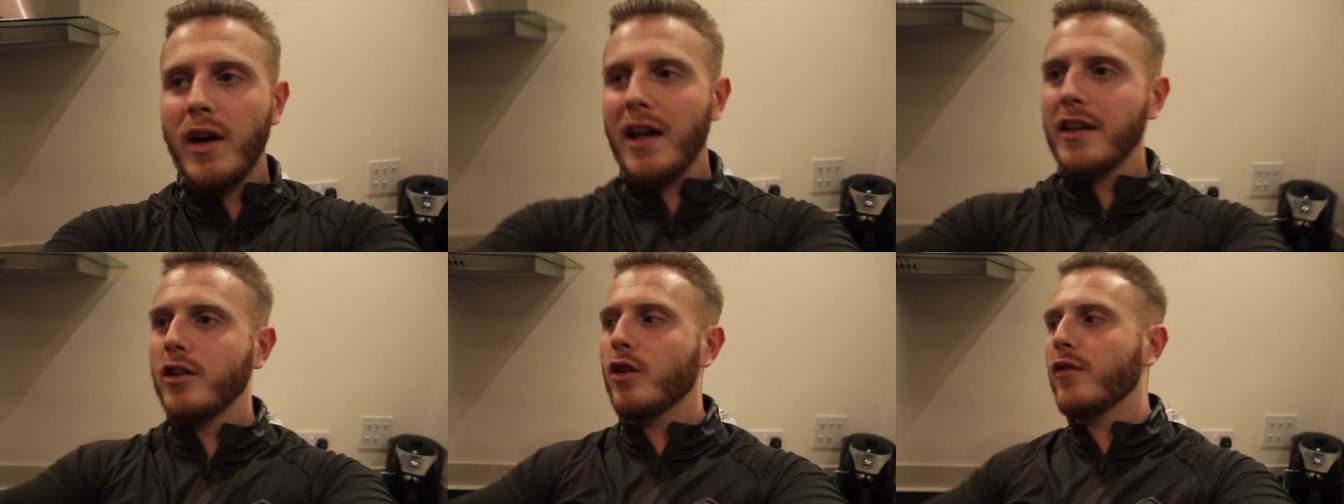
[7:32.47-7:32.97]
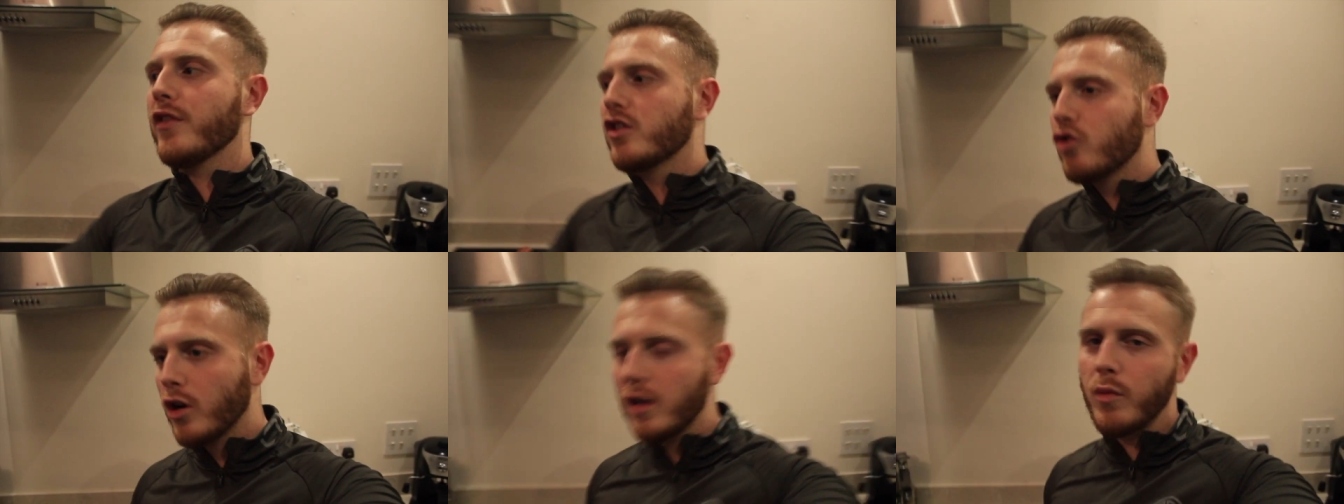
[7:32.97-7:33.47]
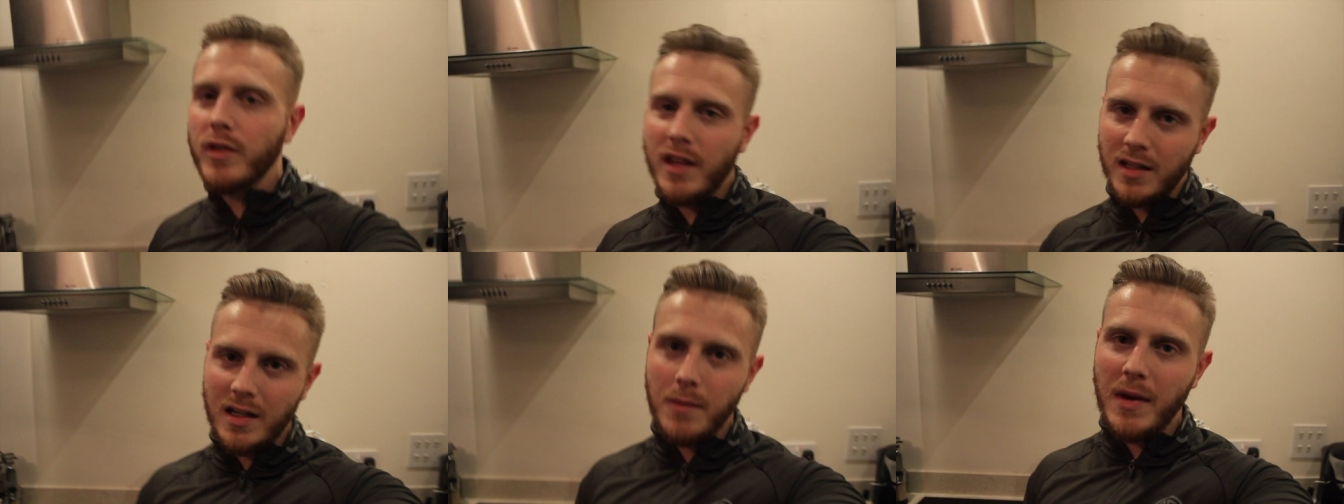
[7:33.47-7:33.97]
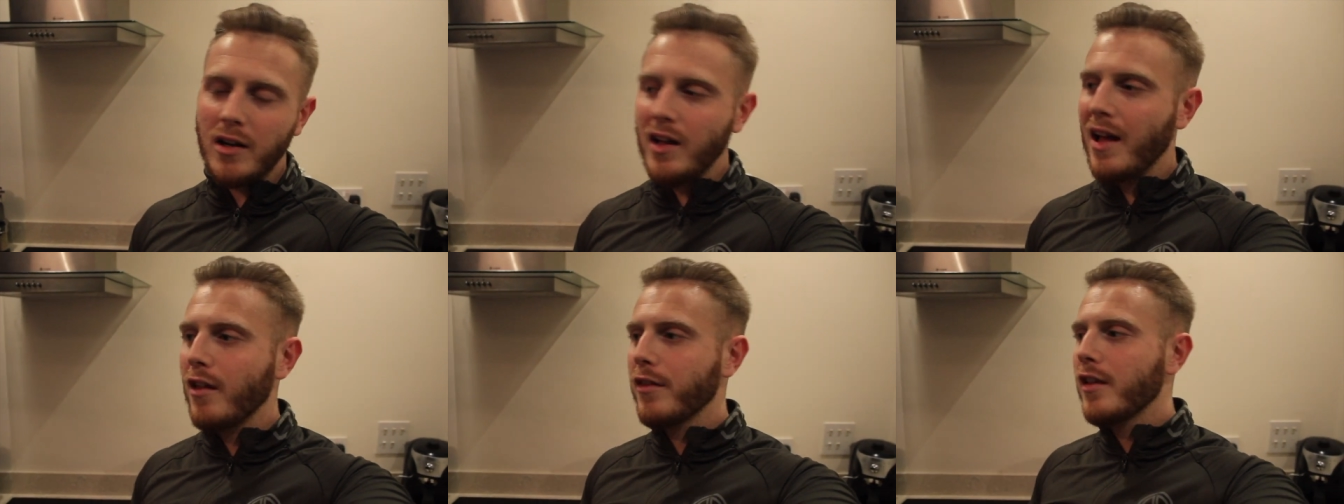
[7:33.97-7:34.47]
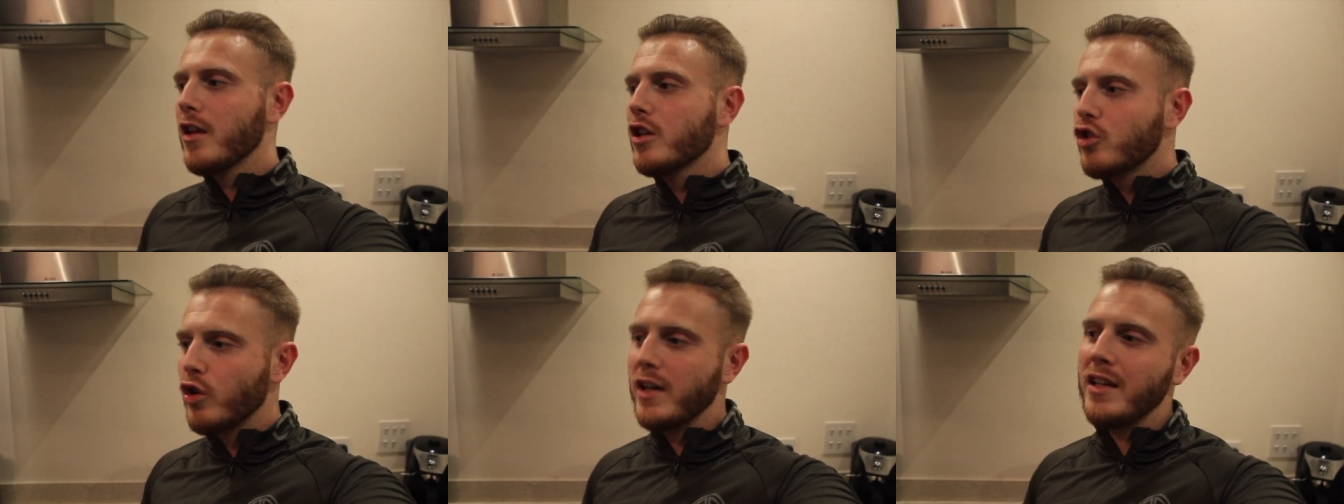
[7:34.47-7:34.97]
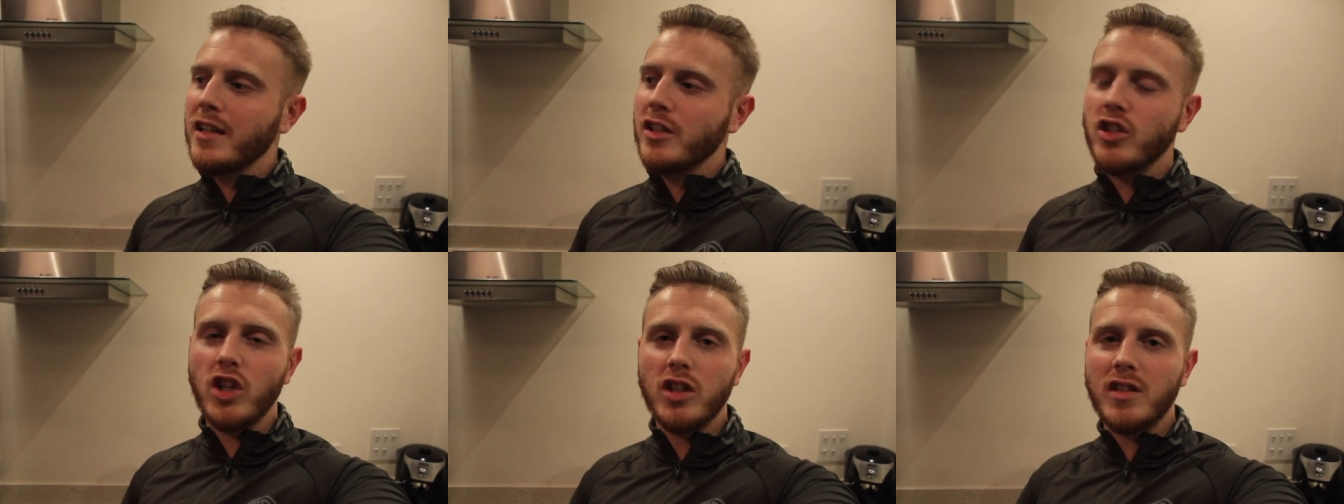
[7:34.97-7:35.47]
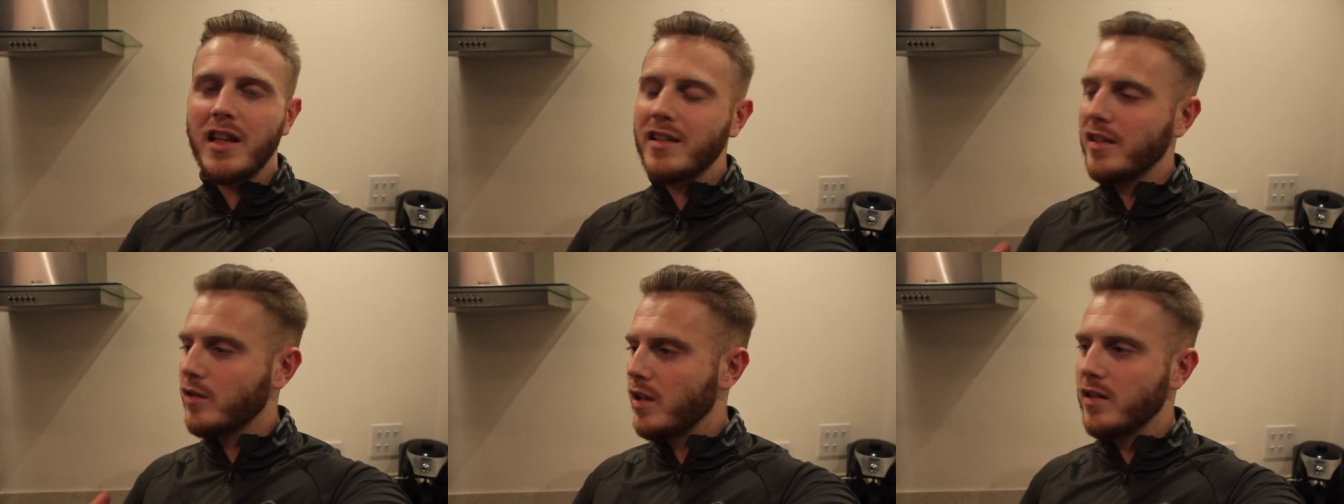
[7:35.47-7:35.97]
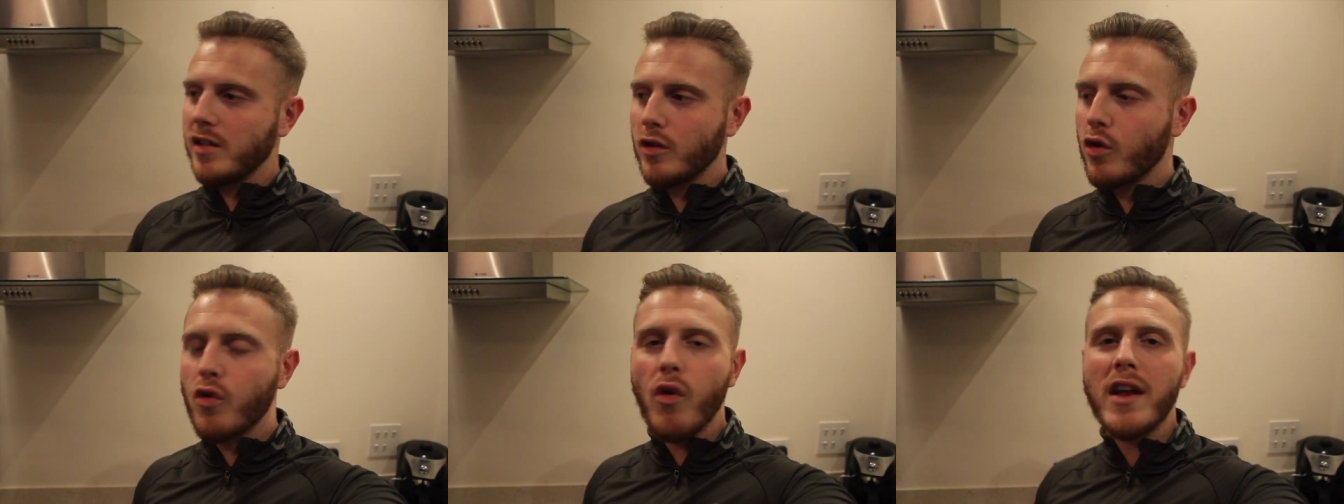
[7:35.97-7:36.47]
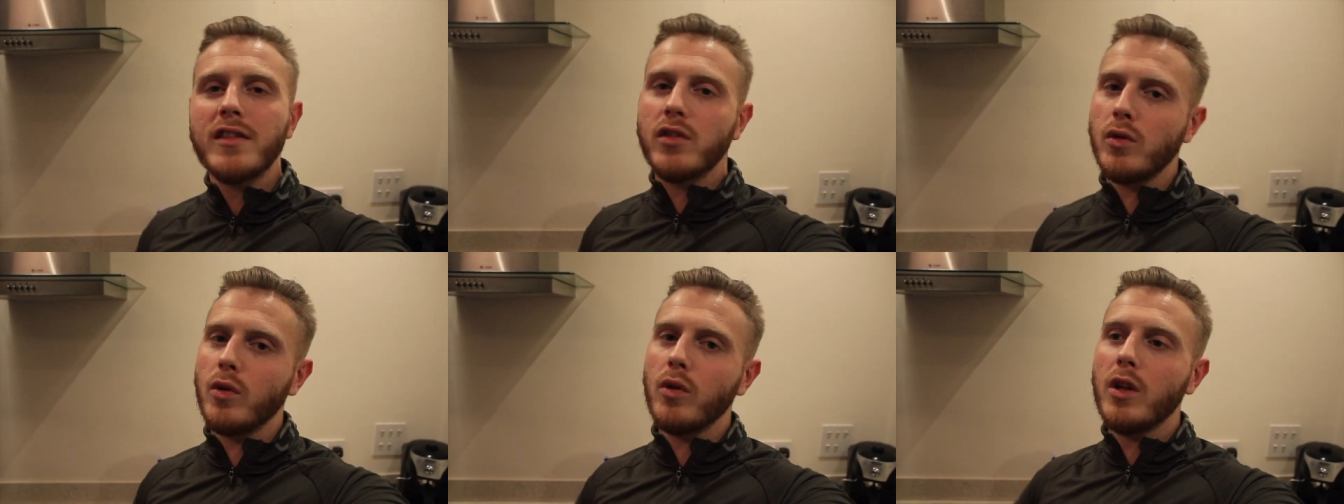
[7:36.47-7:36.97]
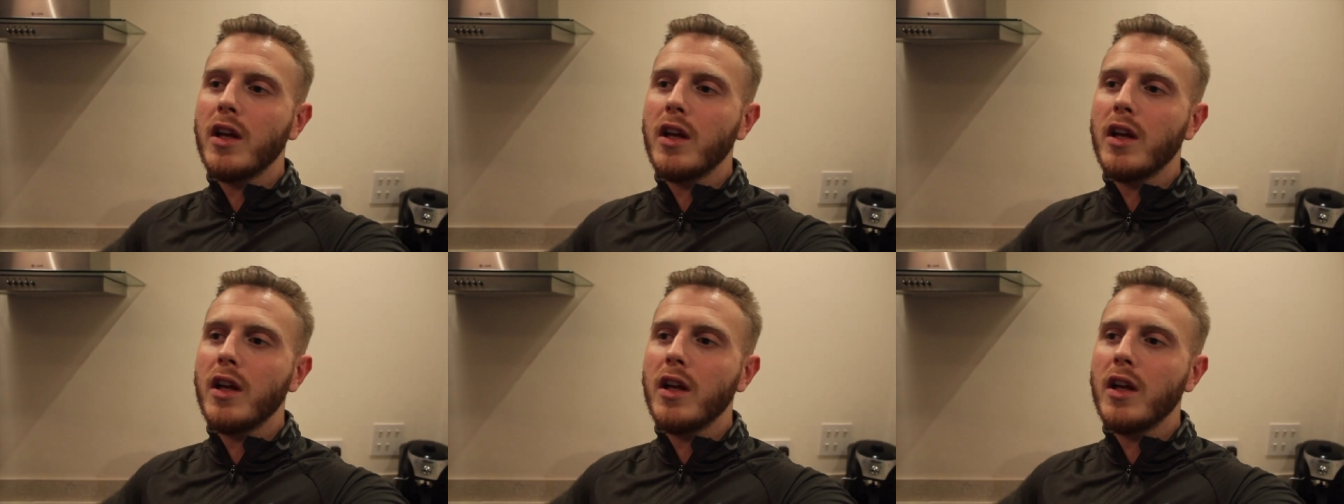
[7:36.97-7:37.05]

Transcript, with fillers: And you know, if you're struggling with things like mental health, training can just is a, is a great tool